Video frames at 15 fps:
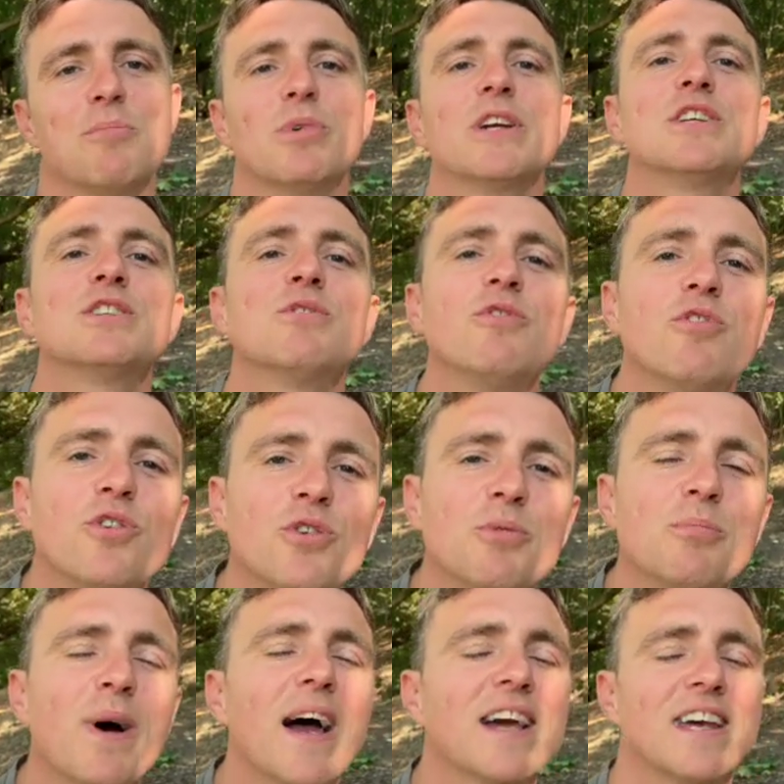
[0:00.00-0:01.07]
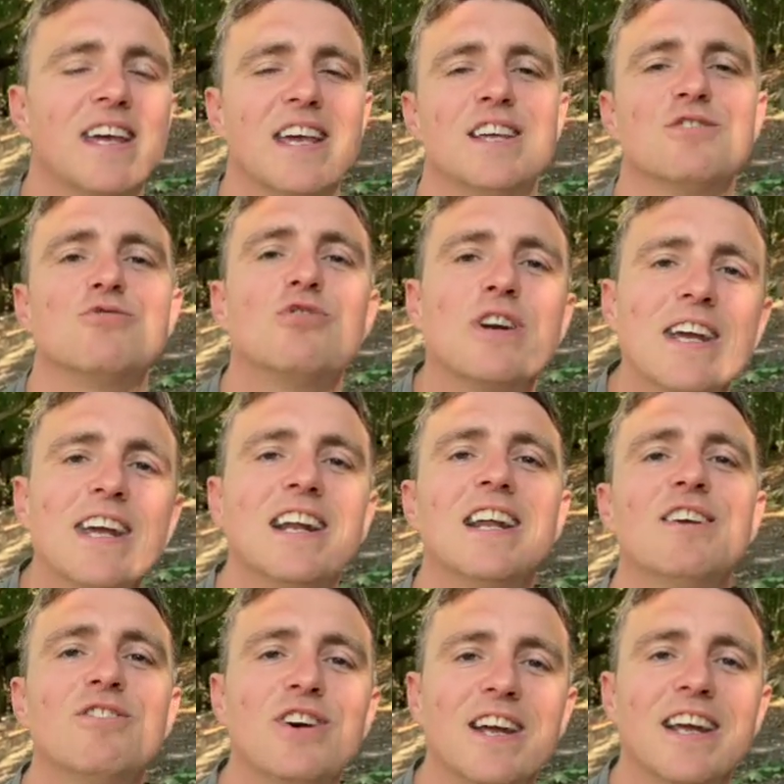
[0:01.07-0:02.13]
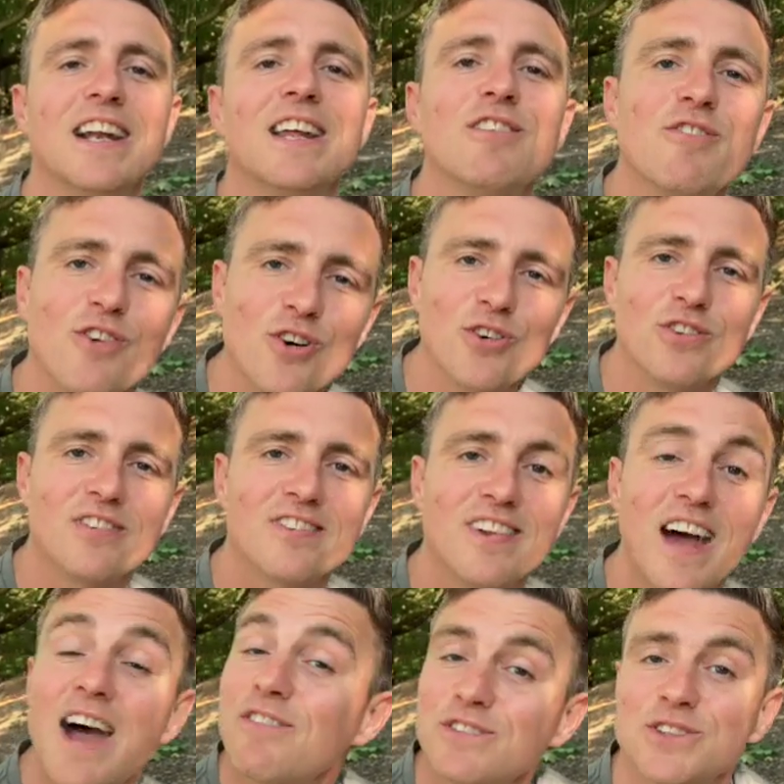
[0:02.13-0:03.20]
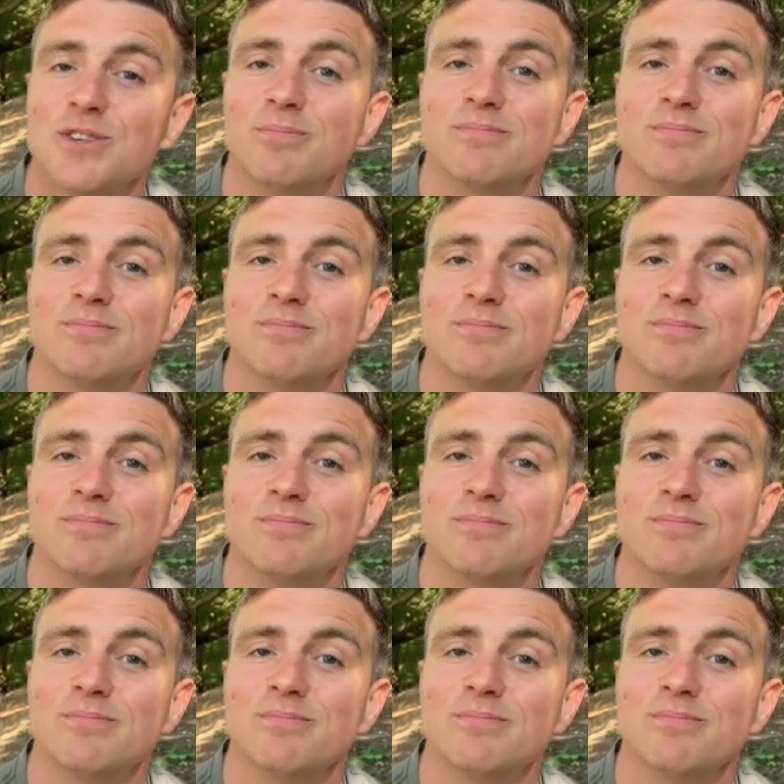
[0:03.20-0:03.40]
Bring some fun back. It is really, really fun. Have some.